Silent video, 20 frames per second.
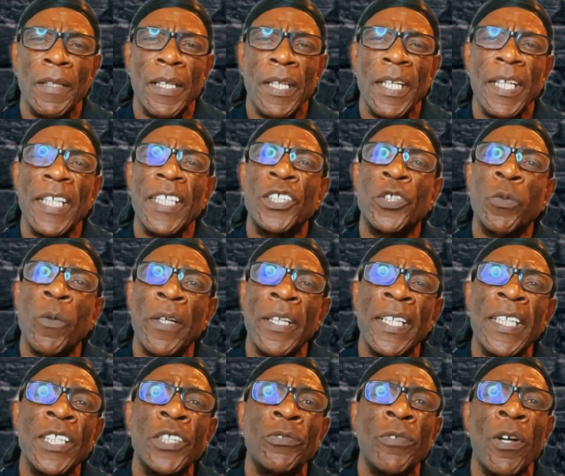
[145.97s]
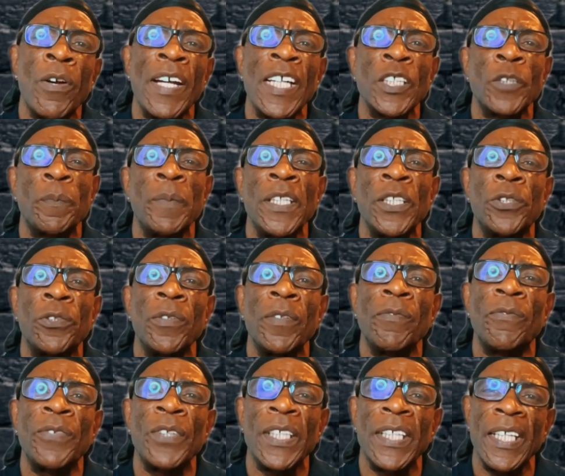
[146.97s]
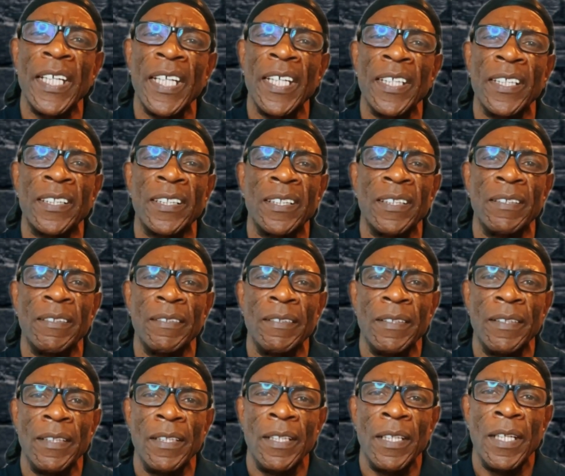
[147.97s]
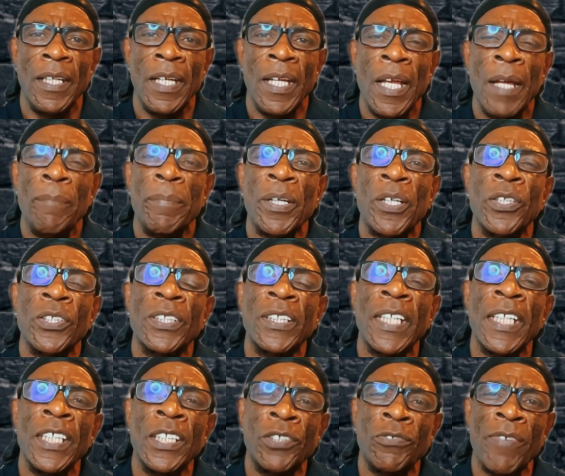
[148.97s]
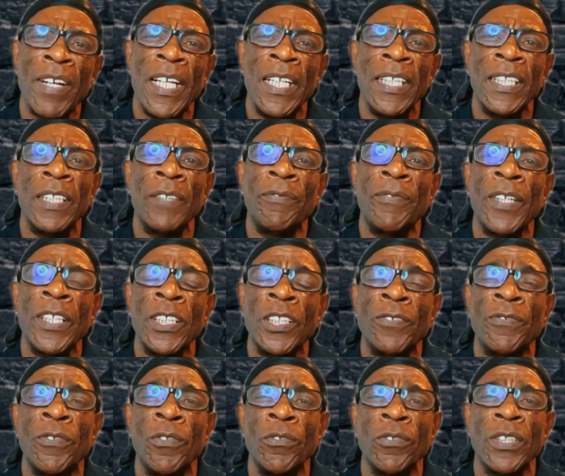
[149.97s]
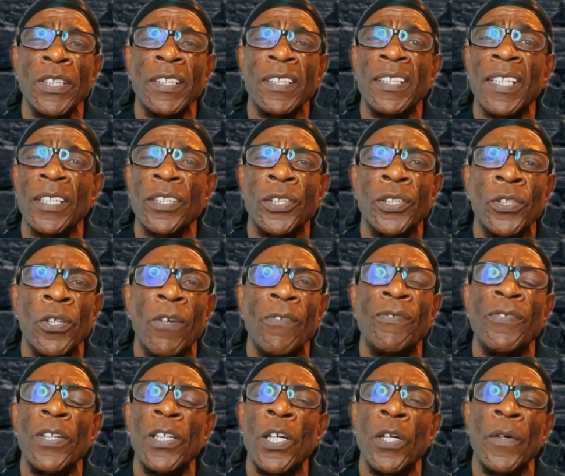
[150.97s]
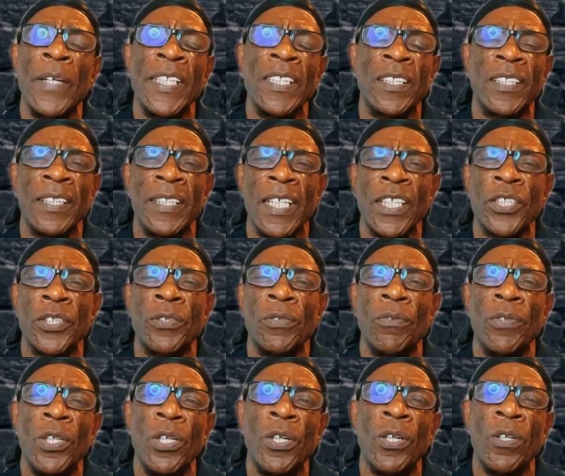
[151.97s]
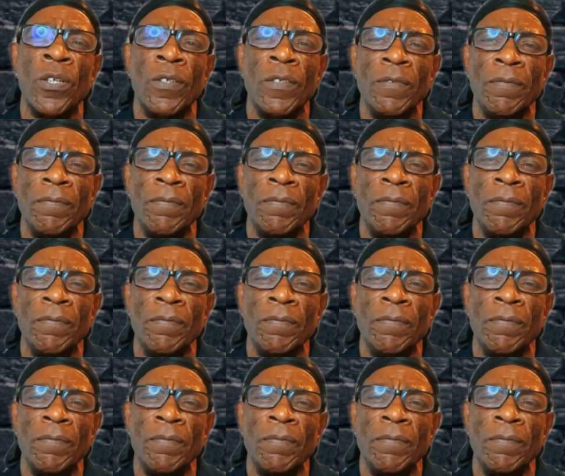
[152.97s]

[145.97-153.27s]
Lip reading: It's what Israel has been doing for years, because the Israeli Defense Force does not follow international law.